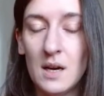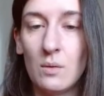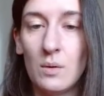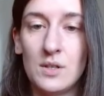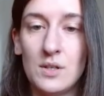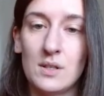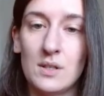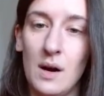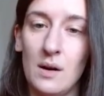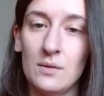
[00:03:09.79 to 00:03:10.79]
which is
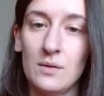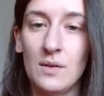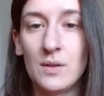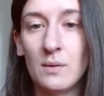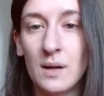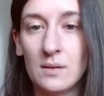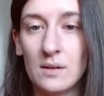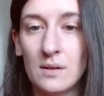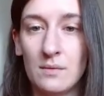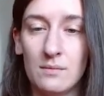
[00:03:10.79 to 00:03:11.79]
around
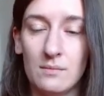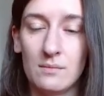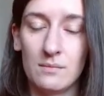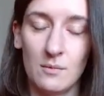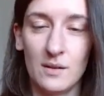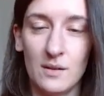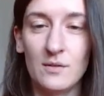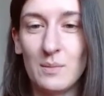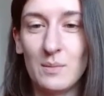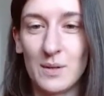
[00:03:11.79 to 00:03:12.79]

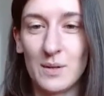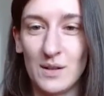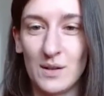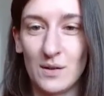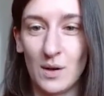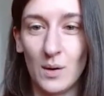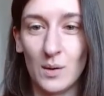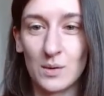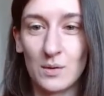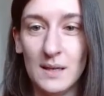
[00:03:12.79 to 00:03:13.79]
50% of the whole
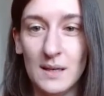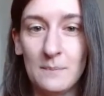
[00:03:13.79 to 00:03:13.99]
screen.